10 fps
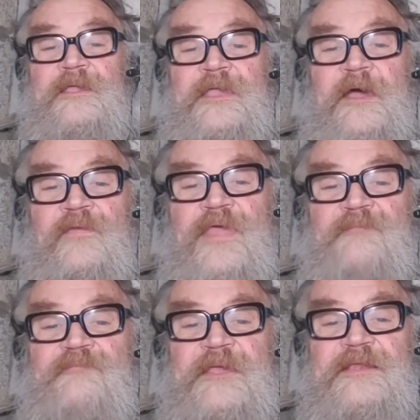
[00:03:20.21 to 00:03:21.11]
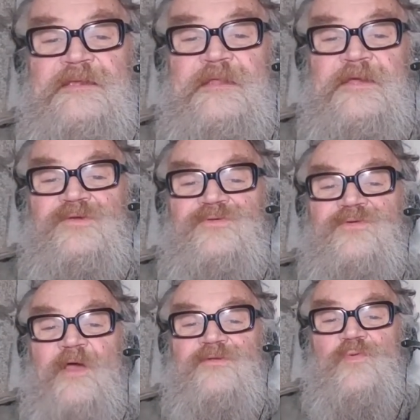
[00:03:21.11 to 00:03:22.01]
Yeah, they've been
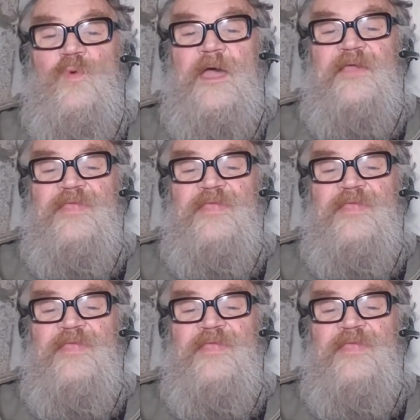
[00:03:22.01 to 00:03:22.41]
shut away,